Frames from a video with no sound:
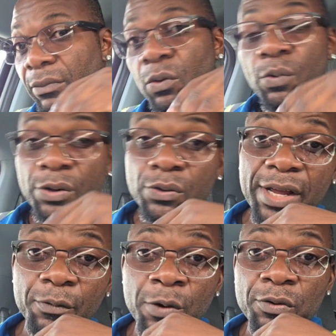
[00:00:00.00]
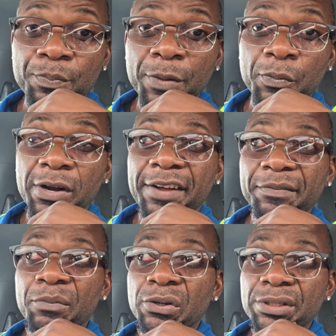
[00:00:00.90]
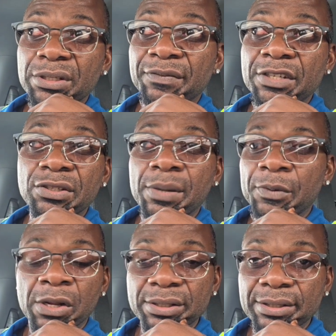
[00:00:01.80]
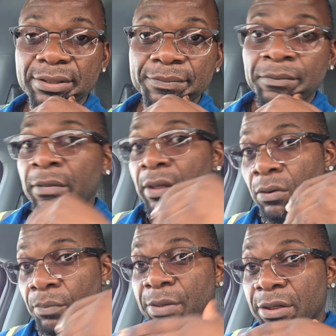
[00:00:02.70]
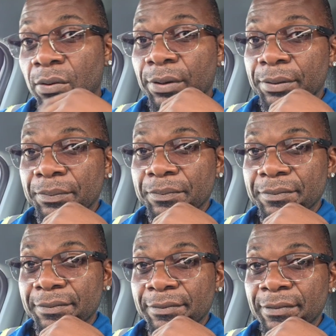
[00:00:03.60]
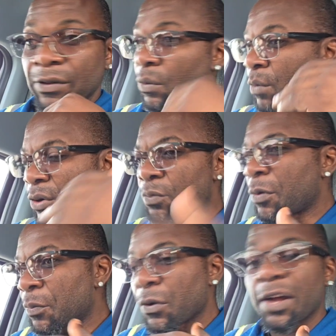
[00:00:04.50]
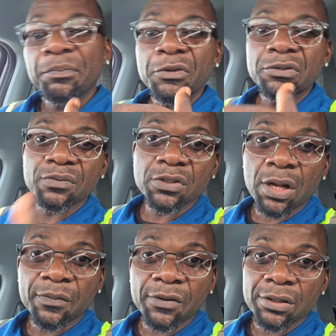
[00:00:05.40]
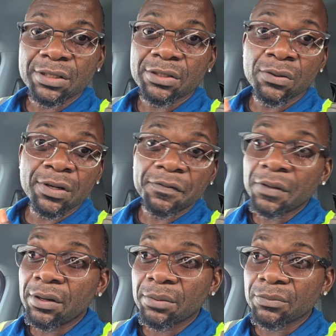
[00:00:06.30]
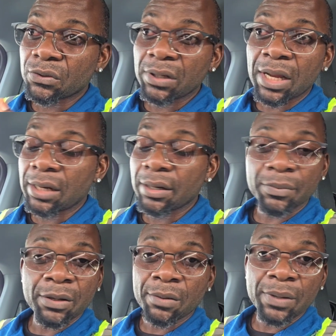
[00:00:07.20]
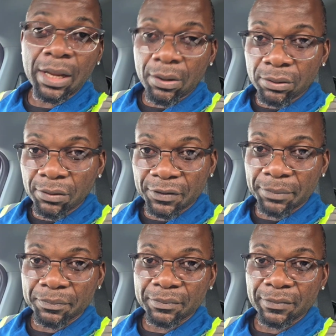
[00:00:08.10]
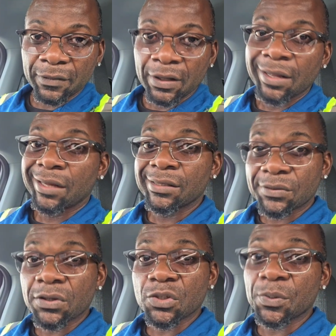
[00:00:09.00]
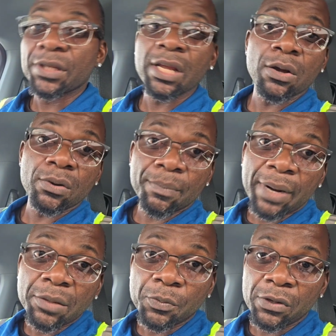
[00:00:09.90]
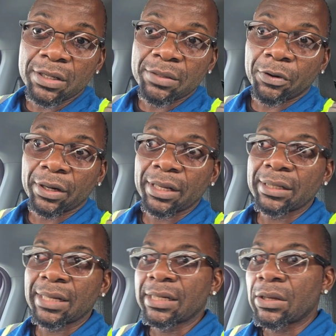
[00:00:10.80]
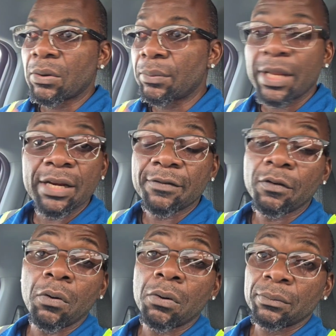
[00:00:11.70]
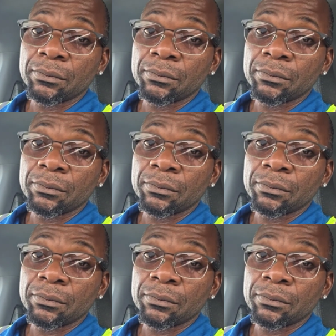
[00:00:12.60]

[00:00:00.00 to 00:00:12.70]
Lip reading: Where do people have most of the stop losses? On Bitcoin. Where do people have most of stop losses? On Ethereum, Solana, blah, blah, blah, all of them. And trust me, they're going to manipulate the market and they're going to let it fall.